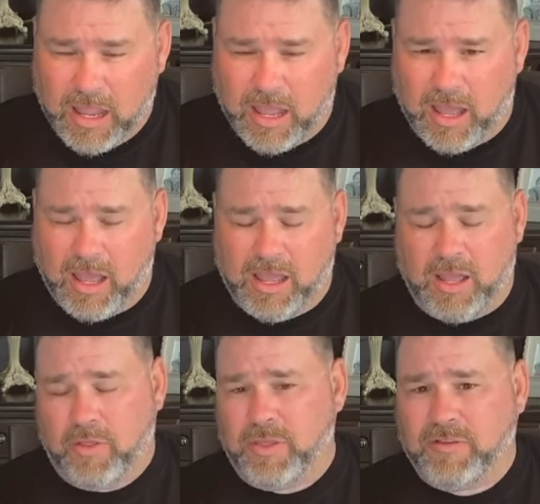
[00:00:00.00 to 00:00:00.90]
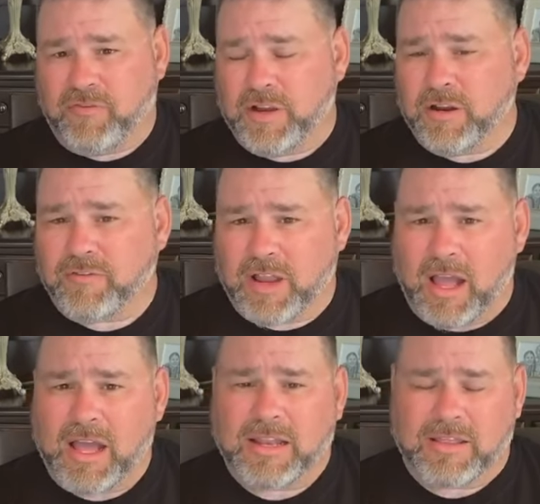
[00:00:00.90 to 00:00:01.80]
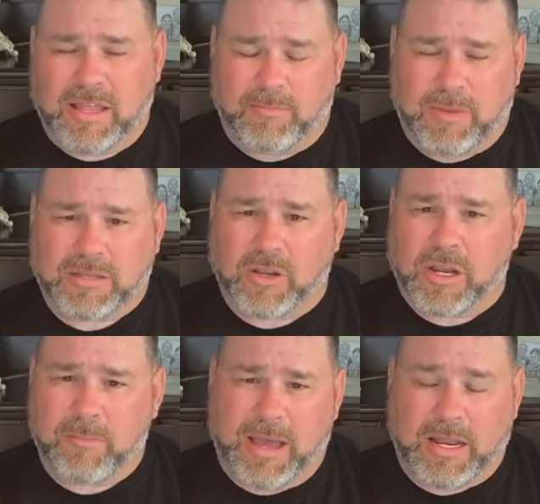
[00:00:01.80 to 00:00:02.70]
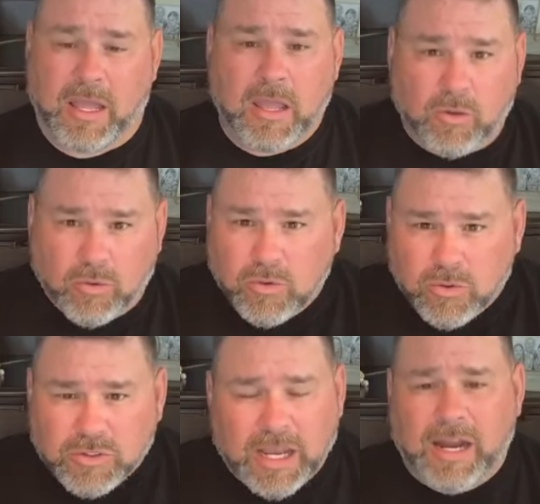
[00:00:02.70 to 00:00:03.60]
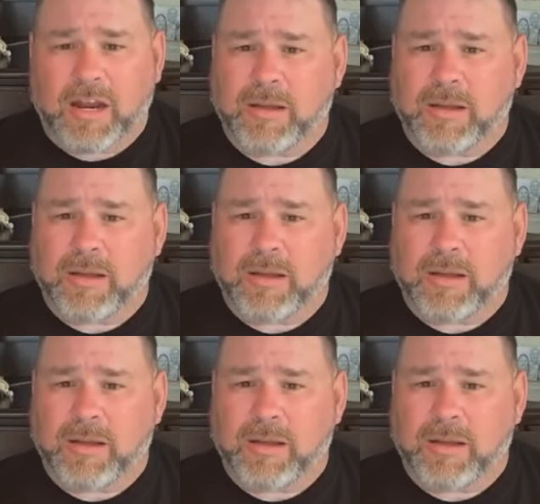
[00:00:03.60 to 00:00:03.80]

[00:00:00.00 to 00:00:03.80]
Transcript: Uh, a healthy fear of God, and I'm not talking about a ooh scared.